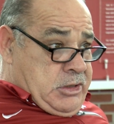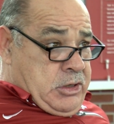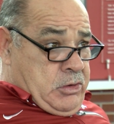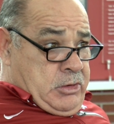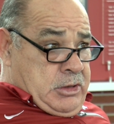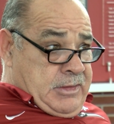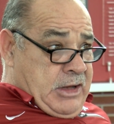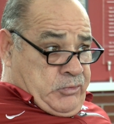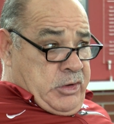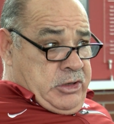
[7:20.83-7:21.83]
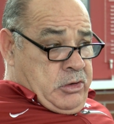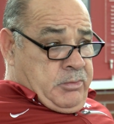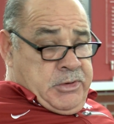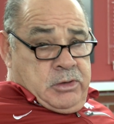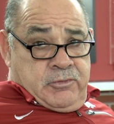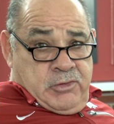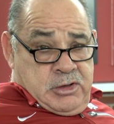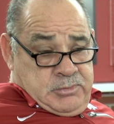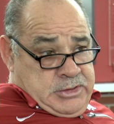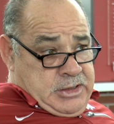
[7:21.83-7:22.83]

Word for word: You know, that's where you're going to build from.